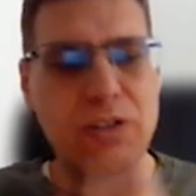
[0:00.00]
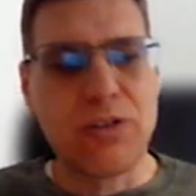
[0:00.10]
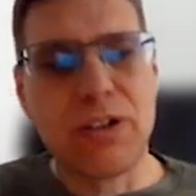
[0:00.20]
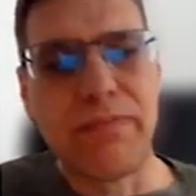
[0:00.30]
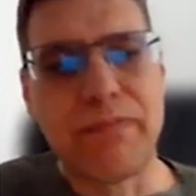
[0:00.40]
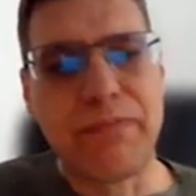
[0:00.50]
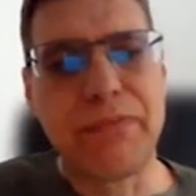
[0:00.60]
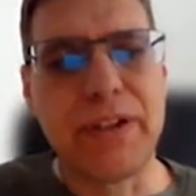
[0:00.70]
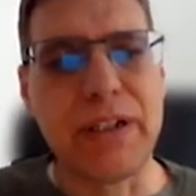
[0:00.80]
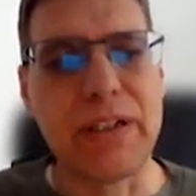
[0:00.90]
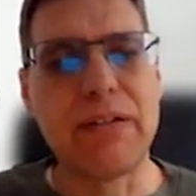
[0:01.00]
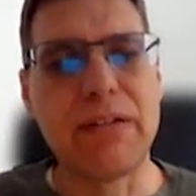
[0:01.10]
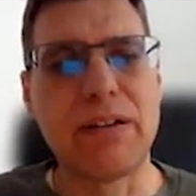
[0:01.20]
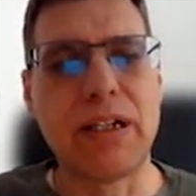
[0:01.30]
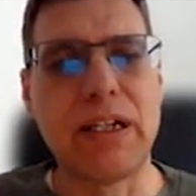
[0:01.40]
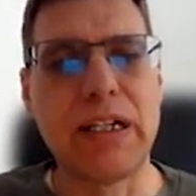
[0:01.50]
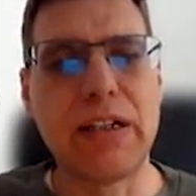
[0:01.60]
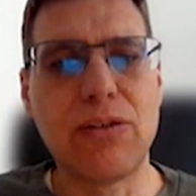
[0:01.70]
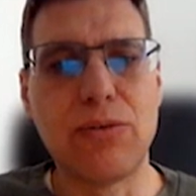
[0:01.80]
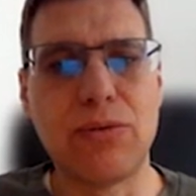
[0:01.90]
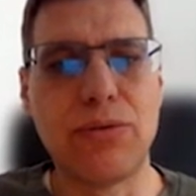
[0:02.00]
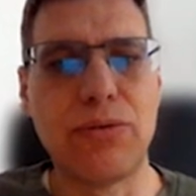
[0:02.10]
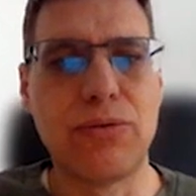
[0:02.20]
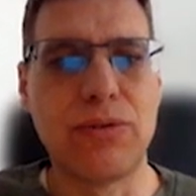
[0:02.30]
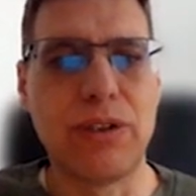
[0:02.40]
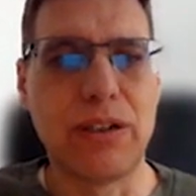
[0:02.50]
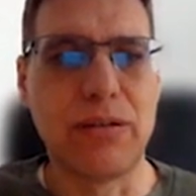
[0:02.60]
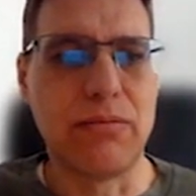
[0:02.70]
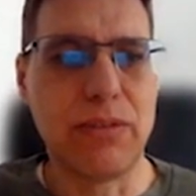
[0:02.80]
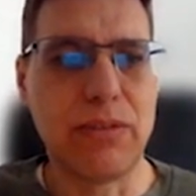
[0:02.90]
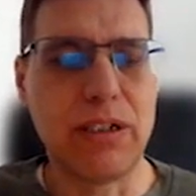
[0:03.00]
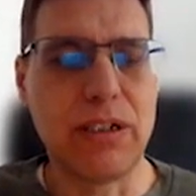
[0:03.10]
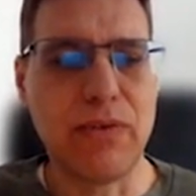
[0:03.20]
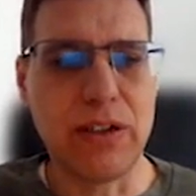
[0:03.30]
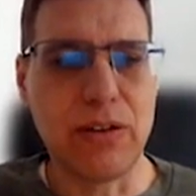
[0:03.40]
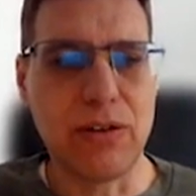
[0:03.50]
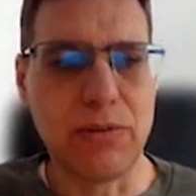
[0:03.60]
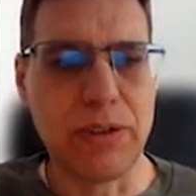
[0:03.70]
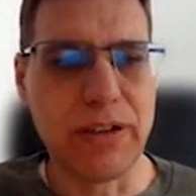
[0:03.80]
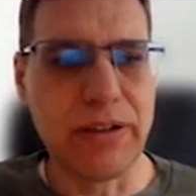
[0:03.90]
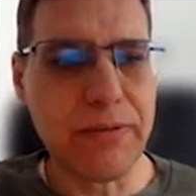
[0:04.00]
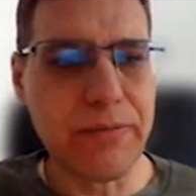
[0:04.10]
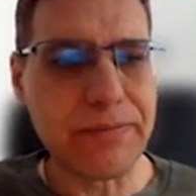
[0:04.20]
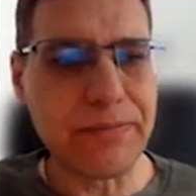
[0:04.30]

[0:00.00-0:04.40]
sorry, that relate to the identified object.